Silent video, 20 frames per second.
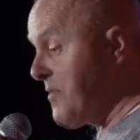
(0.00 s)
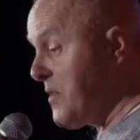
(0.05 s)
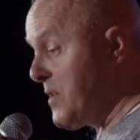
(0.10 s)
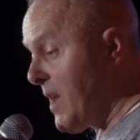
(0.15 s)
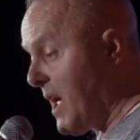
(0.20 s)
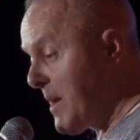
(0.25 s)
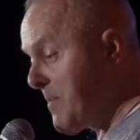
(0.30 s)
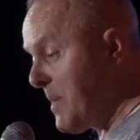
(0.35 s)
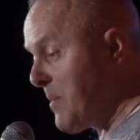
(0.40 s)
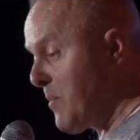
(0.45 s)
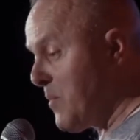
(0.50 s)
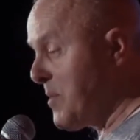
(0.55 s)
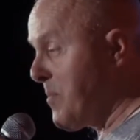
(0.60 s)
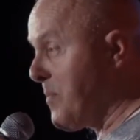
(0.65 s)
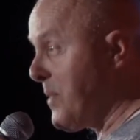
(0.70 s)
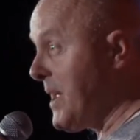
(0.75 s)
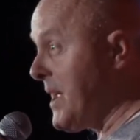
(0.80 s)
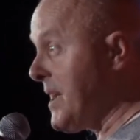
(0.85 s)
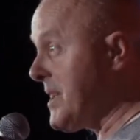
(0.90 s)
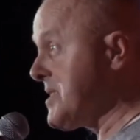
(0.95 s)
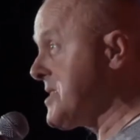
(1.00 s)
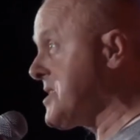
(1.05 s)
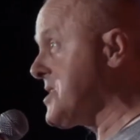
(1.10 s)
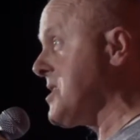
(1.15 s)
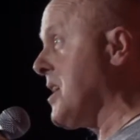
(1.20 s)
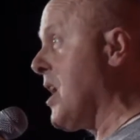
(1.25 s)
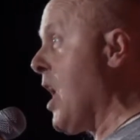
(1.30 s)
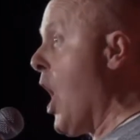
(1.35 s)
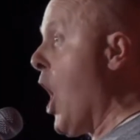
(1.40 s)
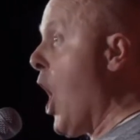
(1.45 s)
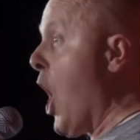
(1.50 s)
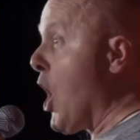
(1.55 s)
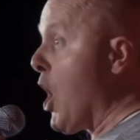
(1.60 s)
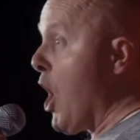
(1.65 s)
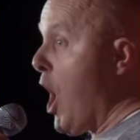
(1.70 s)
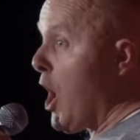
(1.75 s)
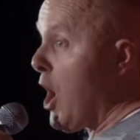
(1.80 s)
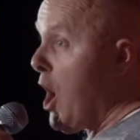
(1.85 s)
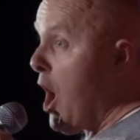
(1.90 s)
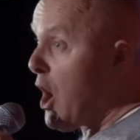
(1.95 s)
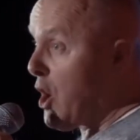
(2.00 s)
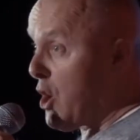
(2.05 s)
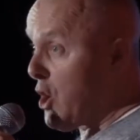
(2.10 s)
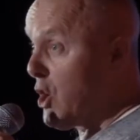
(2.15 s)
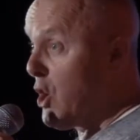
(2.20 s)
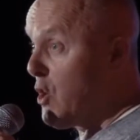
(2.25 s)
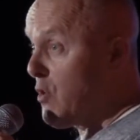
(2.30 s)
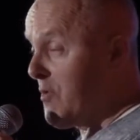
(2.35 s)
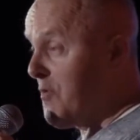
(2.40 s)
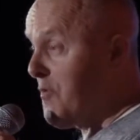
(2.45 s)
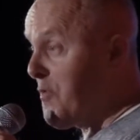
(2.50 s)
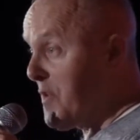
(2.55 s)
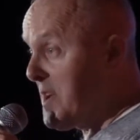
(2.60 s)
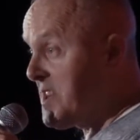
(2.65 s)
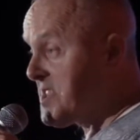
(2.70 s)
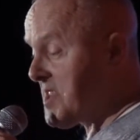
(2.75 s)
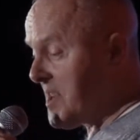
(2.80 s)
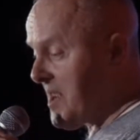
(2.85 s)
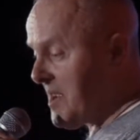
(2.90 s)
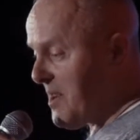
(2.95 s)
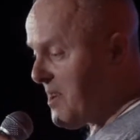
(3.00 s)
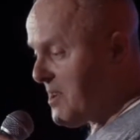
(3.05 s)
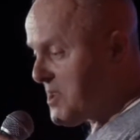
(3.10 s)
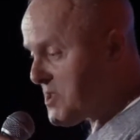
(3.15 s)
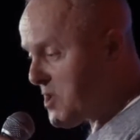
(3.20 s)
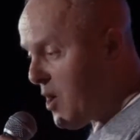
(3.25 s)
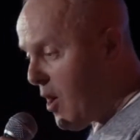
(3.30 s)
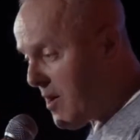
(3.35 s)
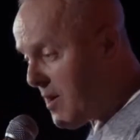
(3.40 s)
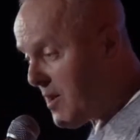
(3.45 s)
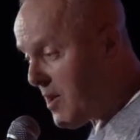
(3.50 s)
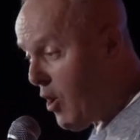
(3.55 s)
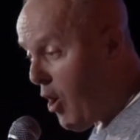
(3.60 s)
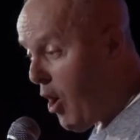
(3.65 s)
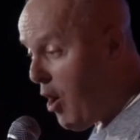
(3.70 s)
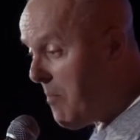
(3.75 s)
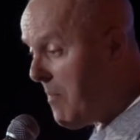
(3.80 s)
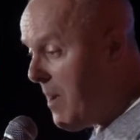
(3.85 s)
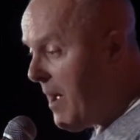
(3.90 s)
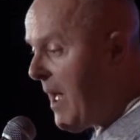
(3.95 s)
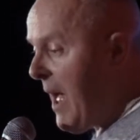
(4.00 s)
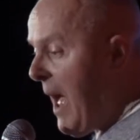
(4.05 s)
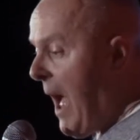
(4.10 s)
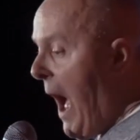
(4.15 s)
if you like people with beards. Glutenfreesingles.com.